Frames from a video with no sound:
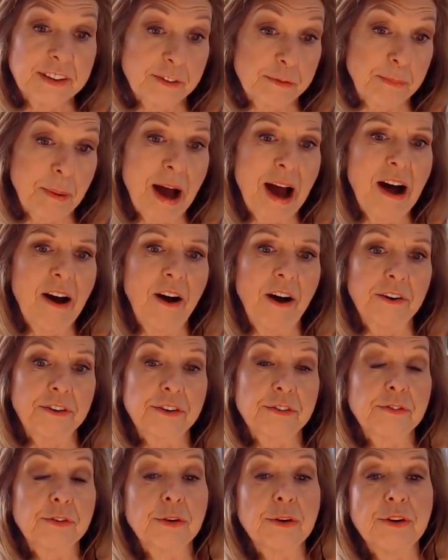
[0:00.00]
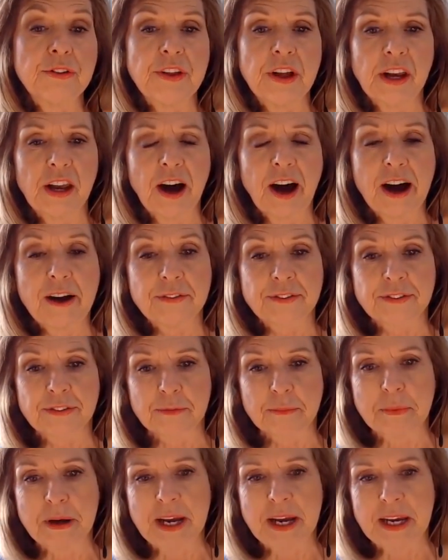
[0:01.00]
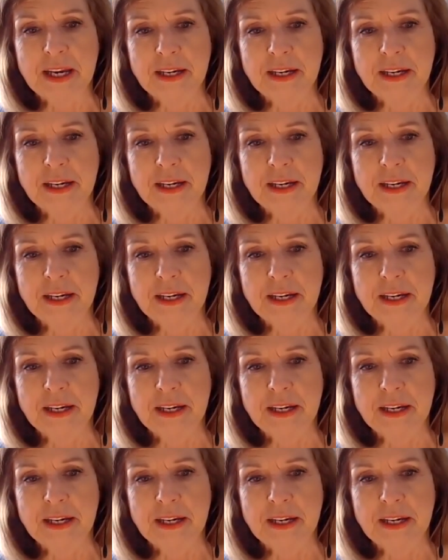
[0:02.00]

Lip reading: power to ruin the lives of men.